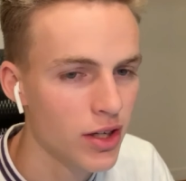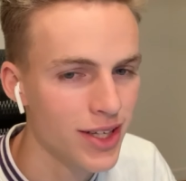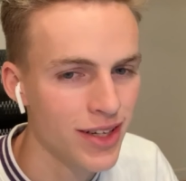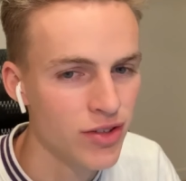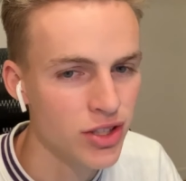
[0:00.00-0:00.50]

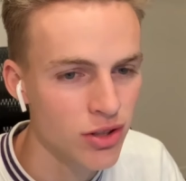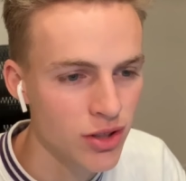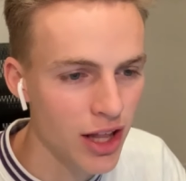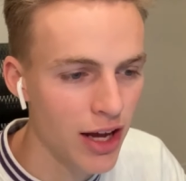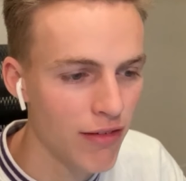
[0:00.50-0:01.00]
if she's still
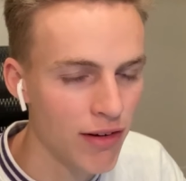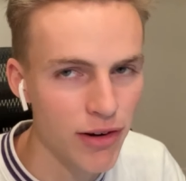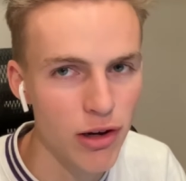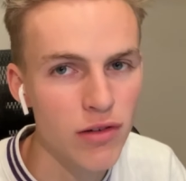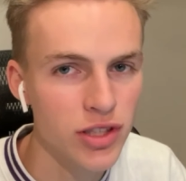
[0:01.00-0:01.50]
alive, I don't
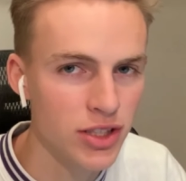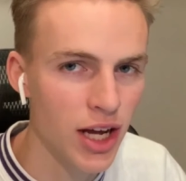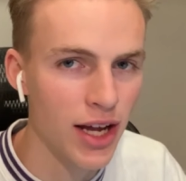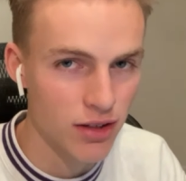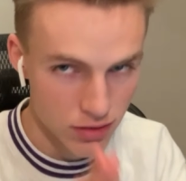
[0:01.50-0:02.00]
know. If she's
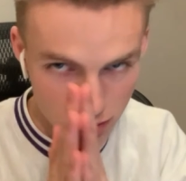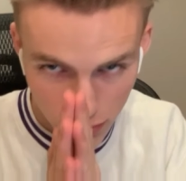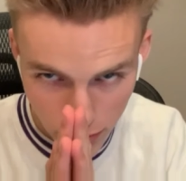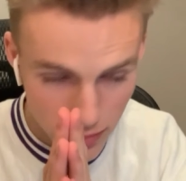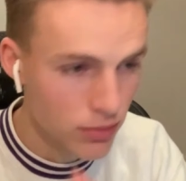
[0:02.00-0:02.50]
not,
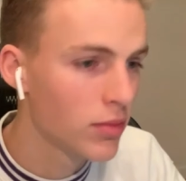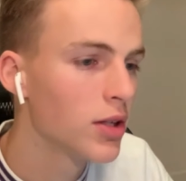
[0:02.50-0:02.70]
rip.